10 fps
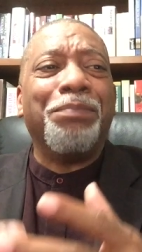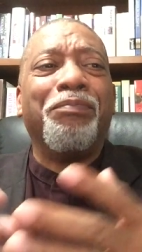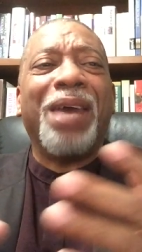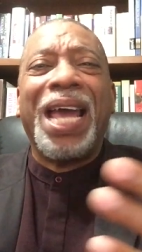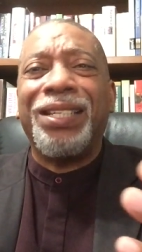
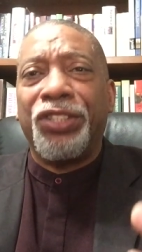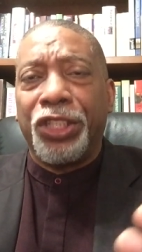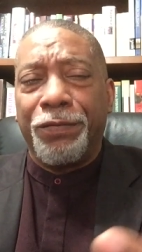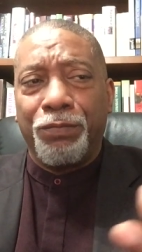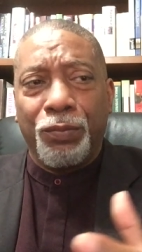
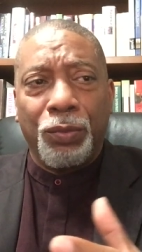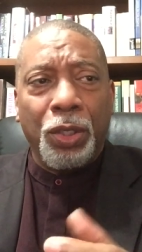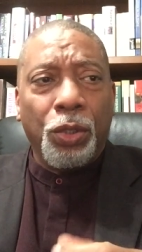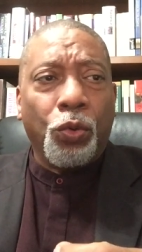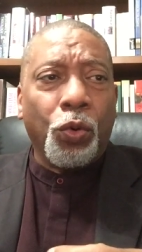imagine
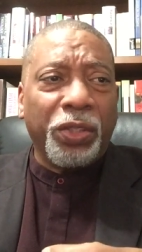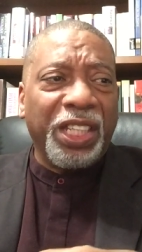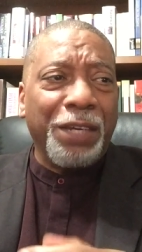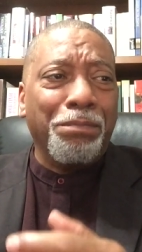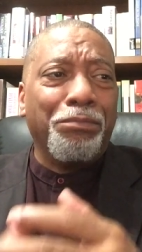or
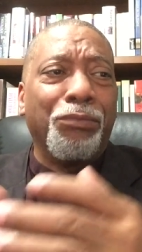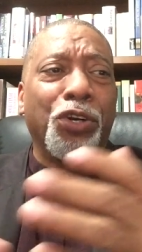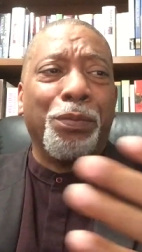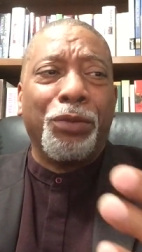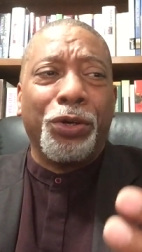they
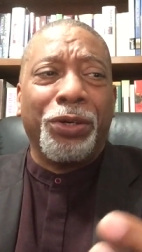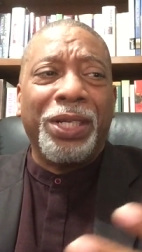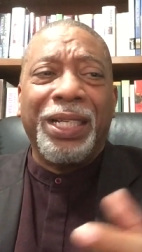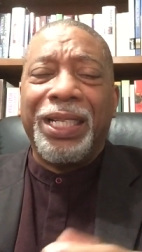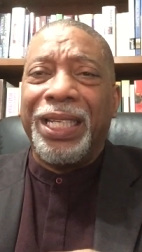murmur
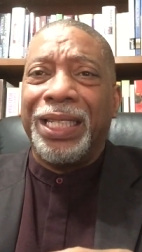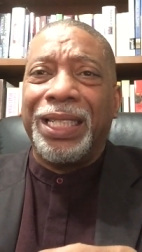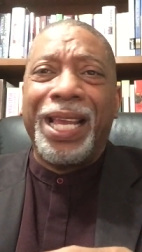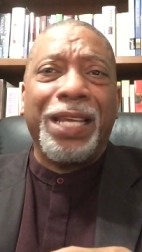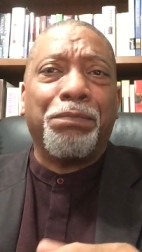
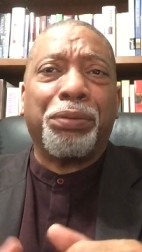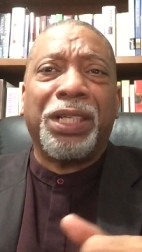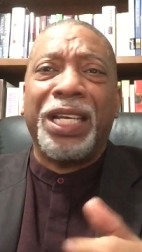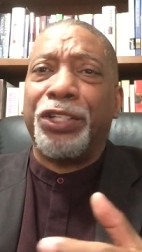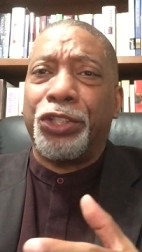in a
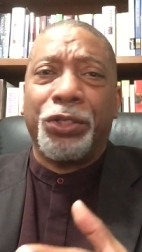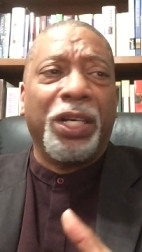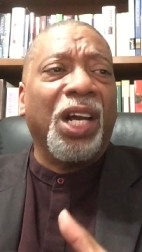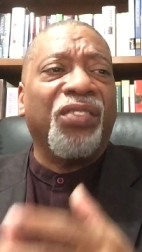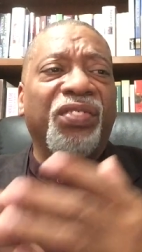pleasure
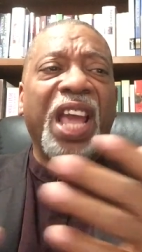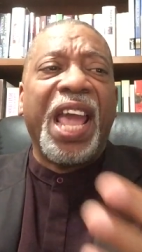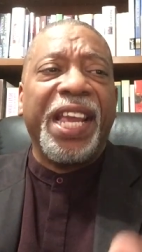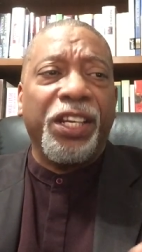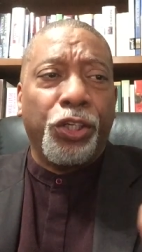of
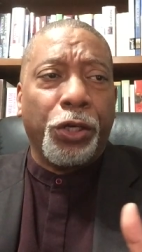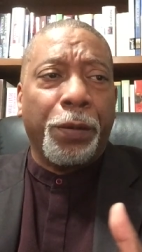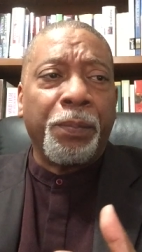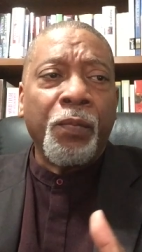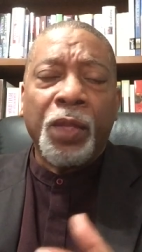
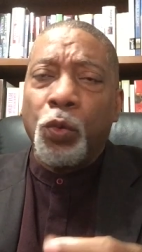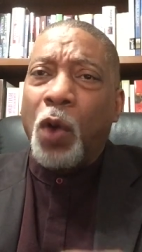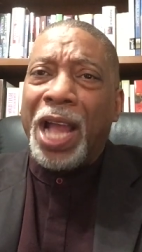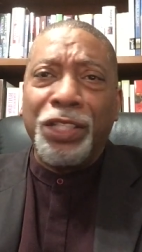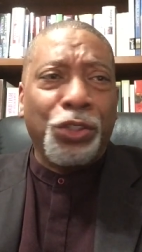anger?
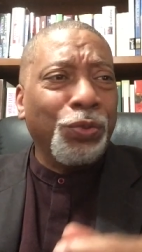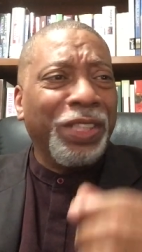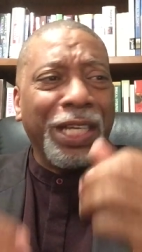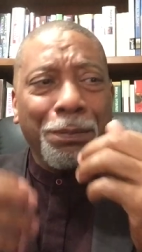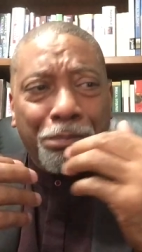Why do
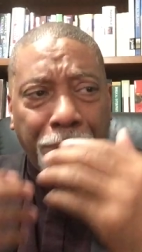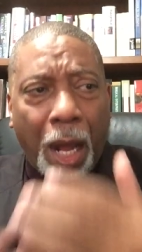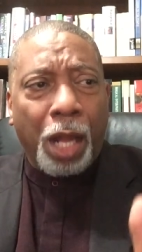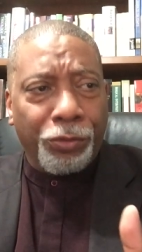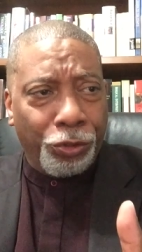they
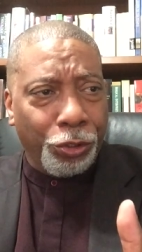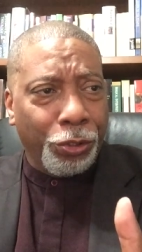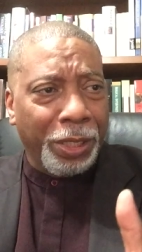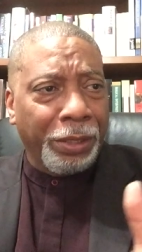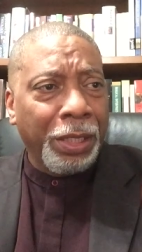ponder
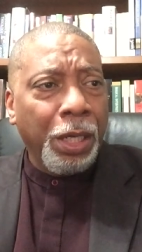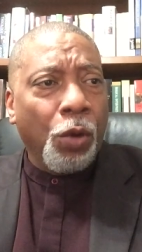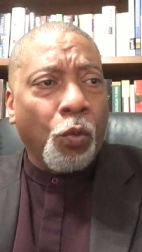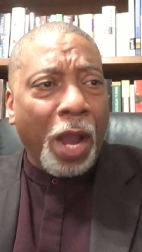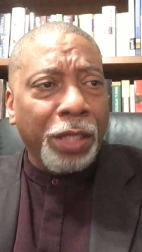and
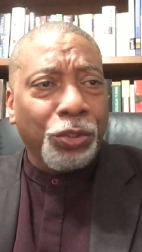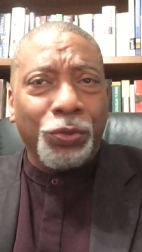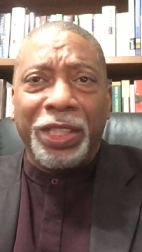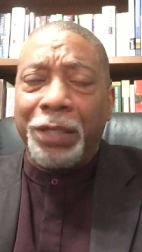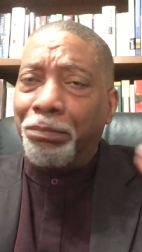why do
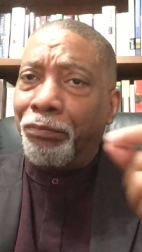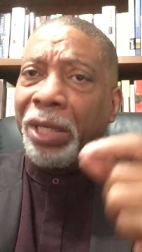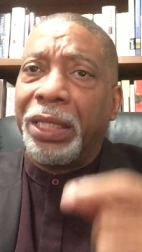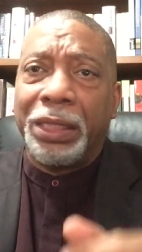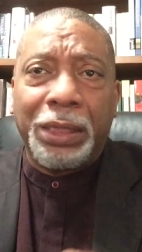they
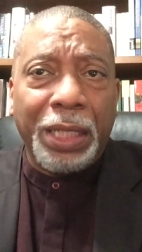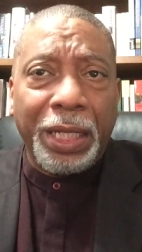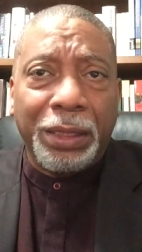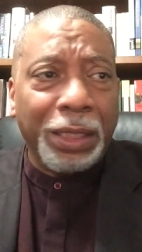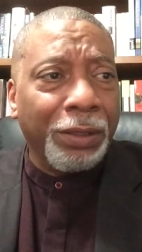
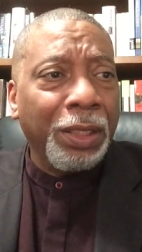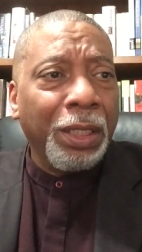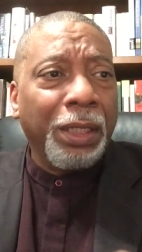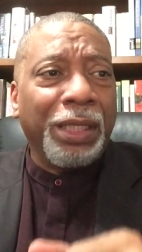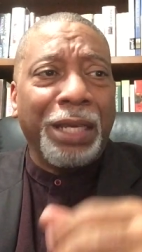meditate and
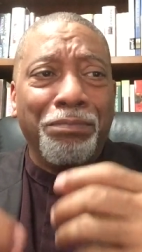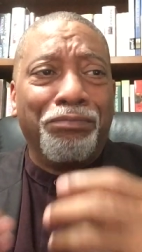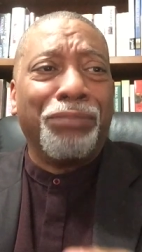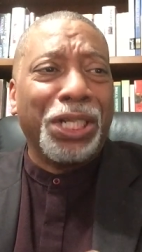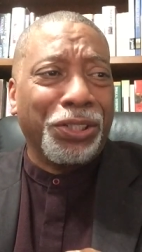they
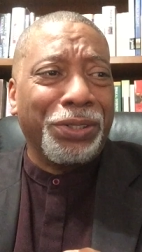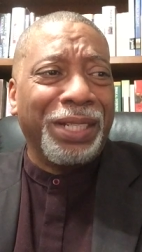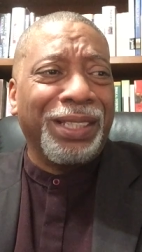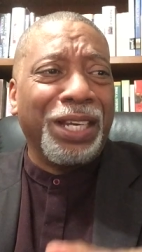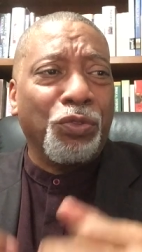mutter
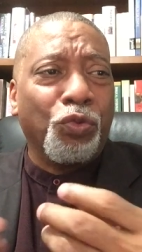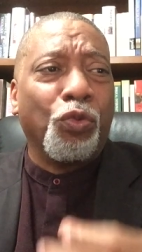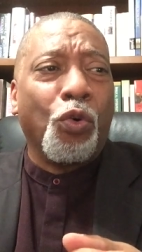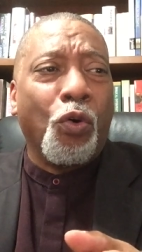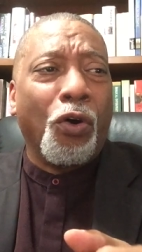and they
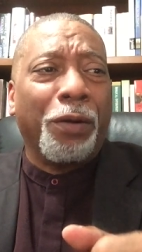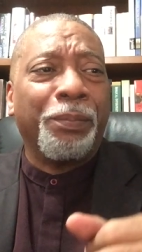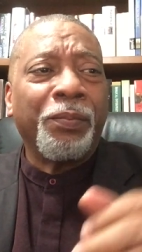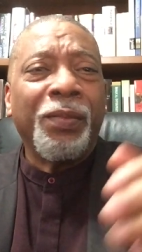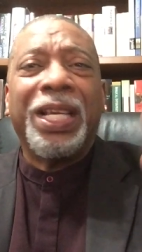roar
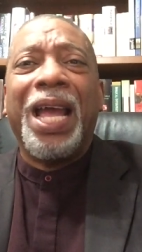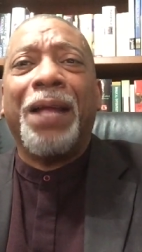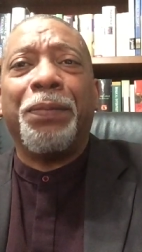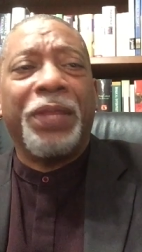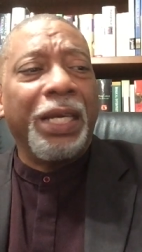
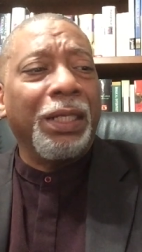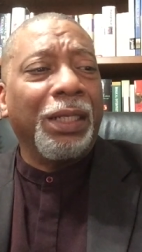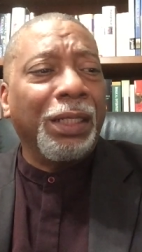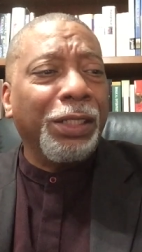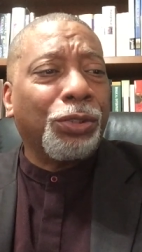and they
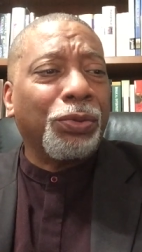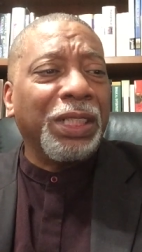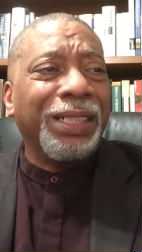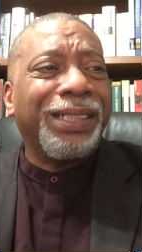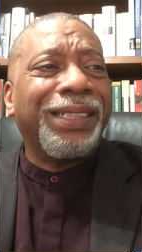
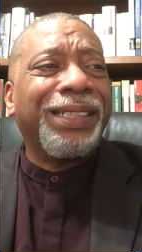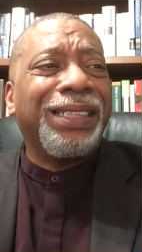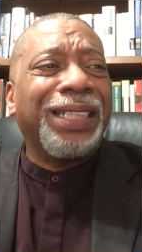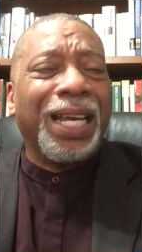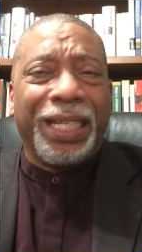literally
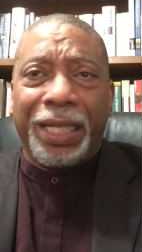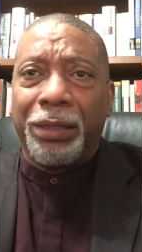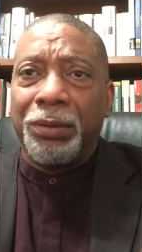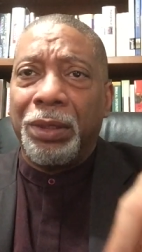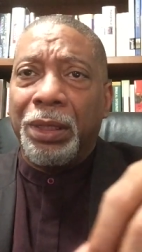
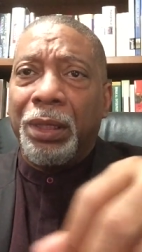study,